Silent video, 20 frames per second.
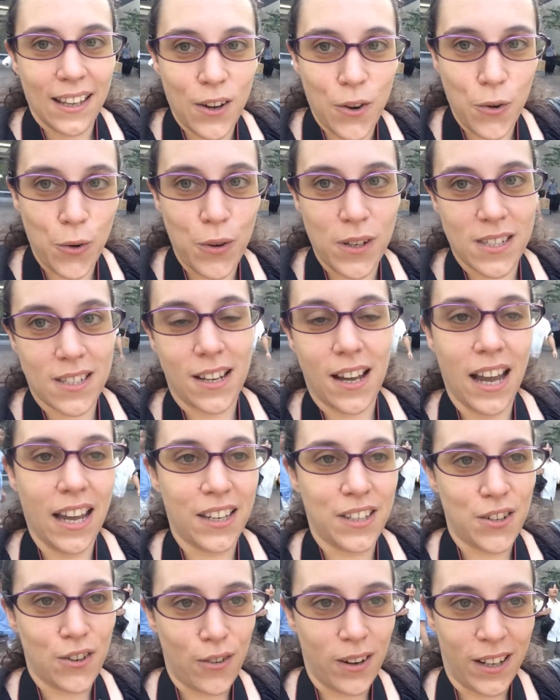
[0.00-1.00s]
who is going
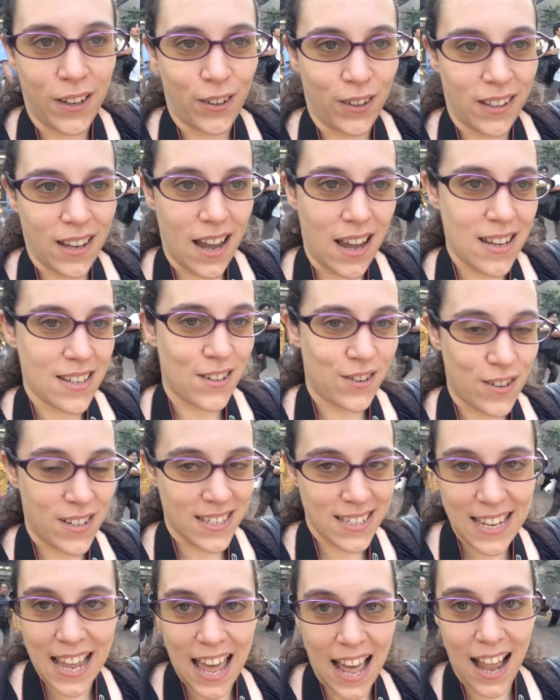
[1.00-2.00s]
to recognize
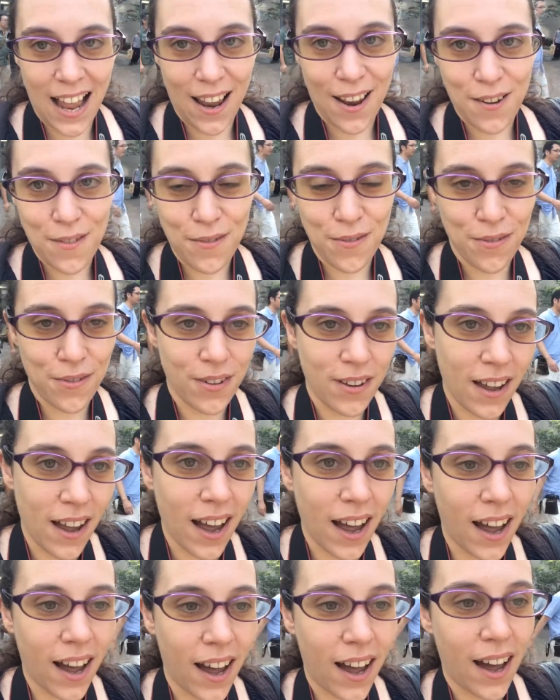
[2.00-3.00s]
herself,
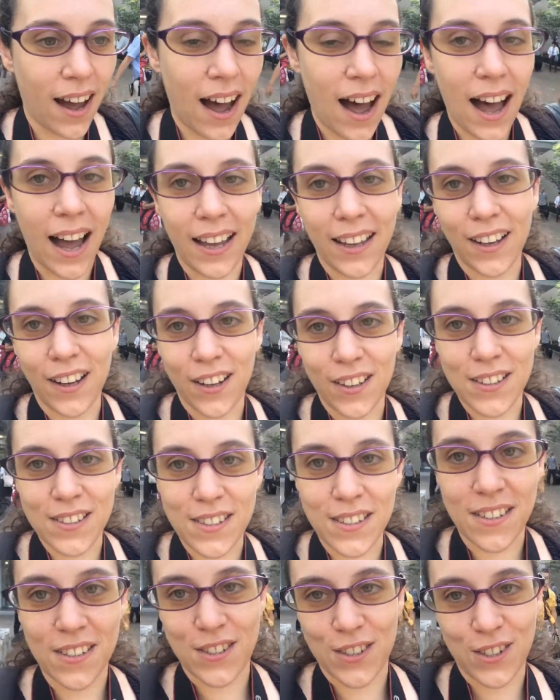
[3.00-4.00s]
I got
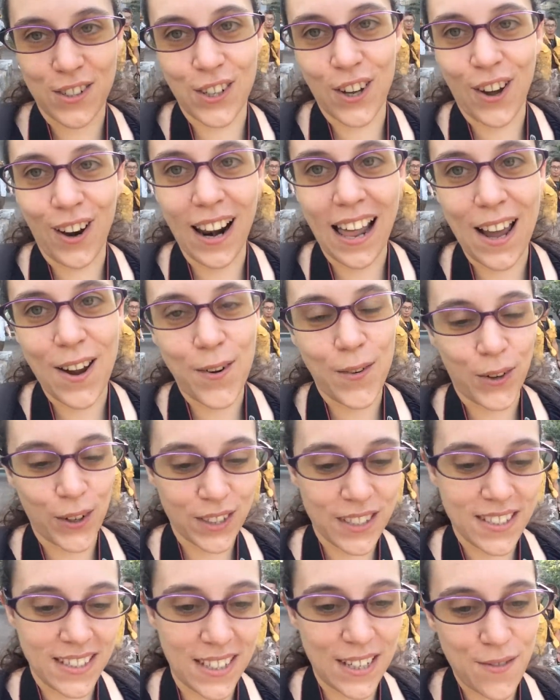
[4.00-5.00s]
the doll I
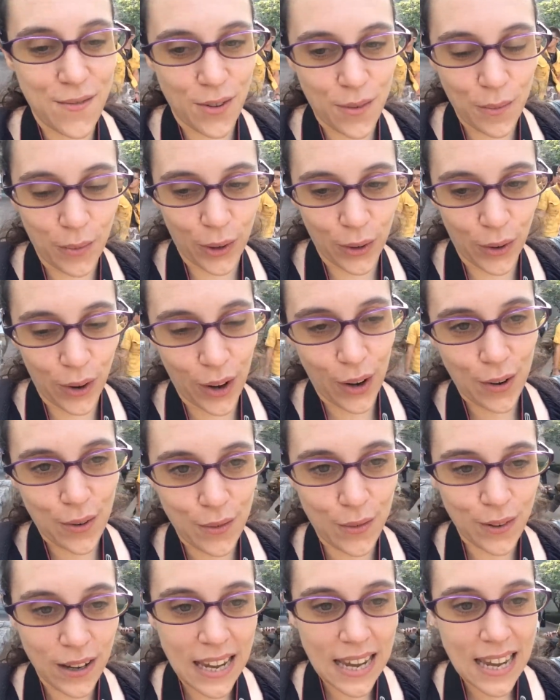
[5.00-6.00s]
wanted from
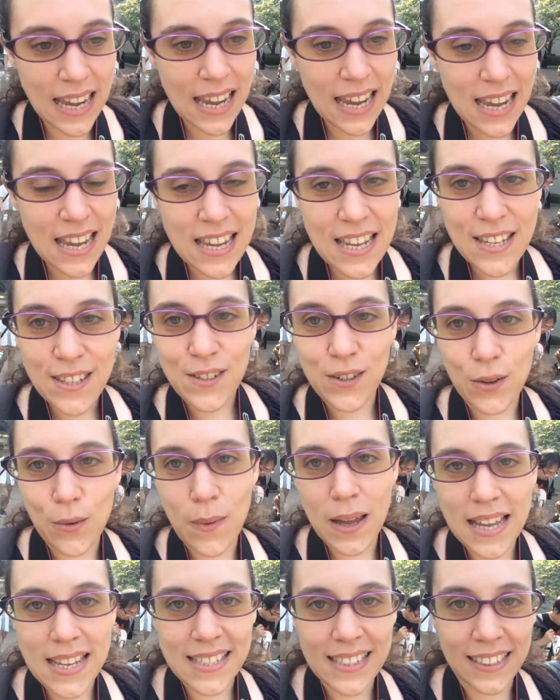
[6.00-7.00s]
Groove. So
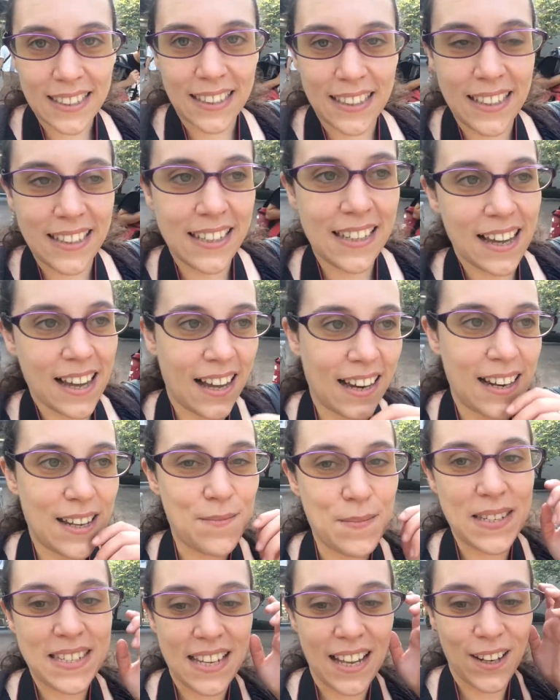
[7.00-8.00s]
basically, let
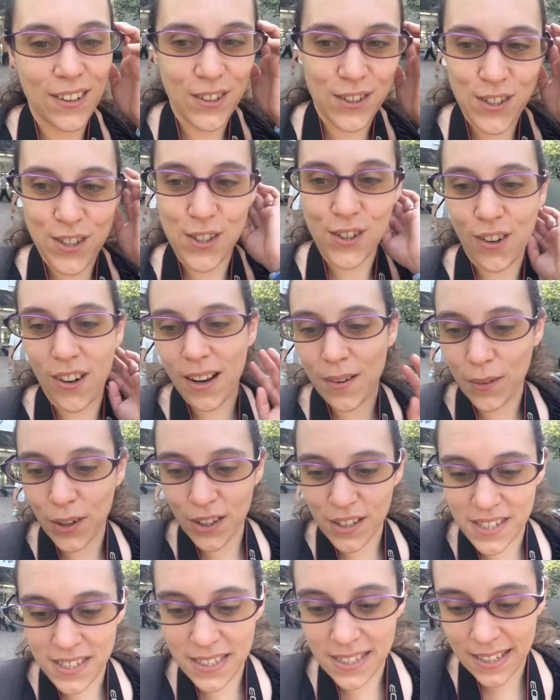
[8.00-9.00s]
me tell you the story. I'm
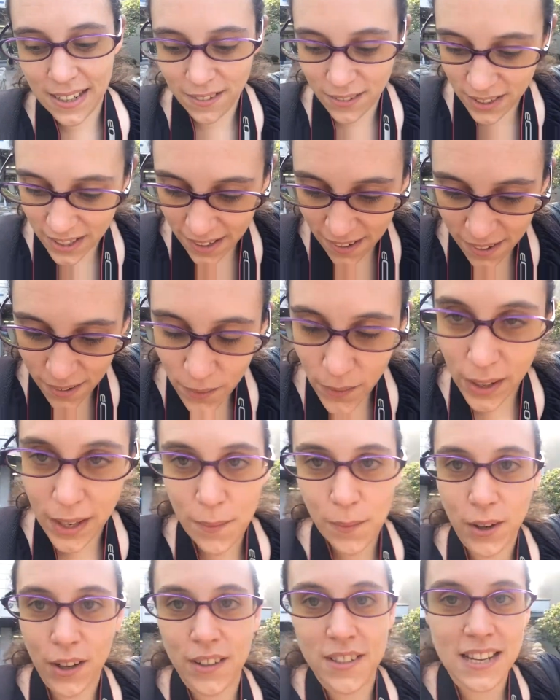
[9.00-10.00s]
gonna sit down here and
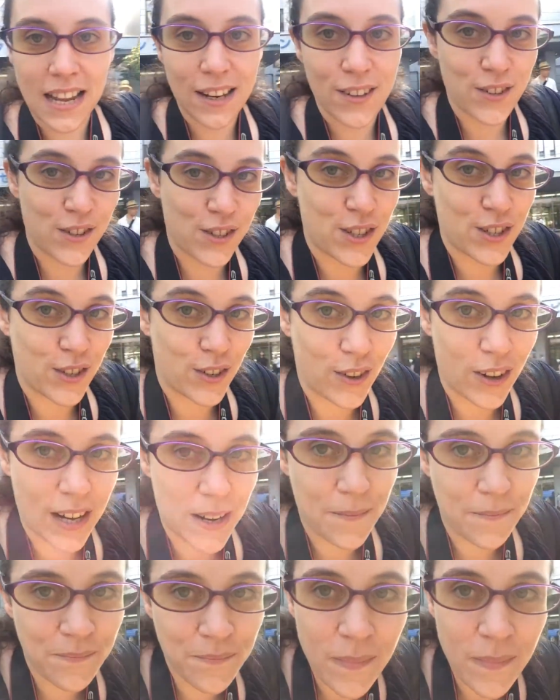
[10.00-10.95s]
I'm gonna tell you the story.